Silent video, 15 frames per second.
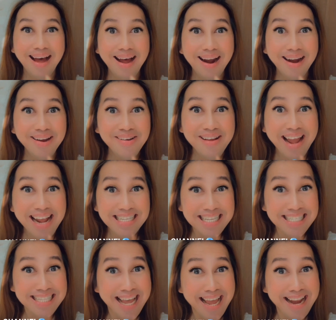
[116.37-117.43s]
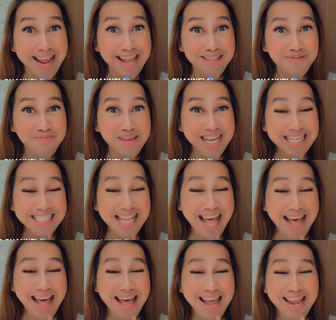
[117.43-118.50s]
Are you guys excited? Because
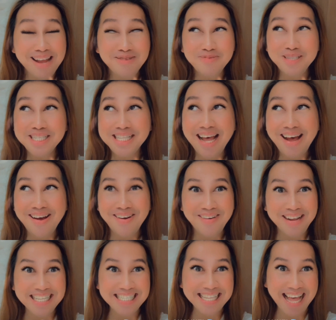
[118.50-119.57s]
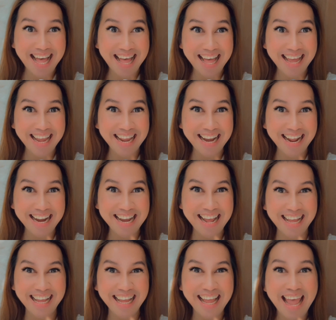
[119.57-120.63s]
I am so
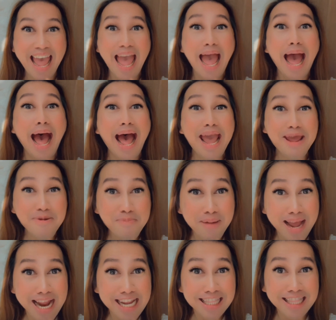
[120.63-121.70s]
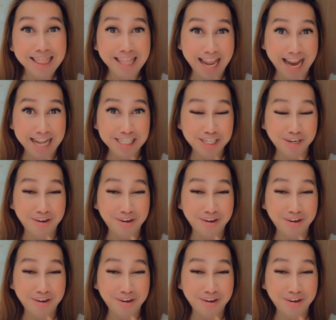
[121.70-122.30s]
excited. I might later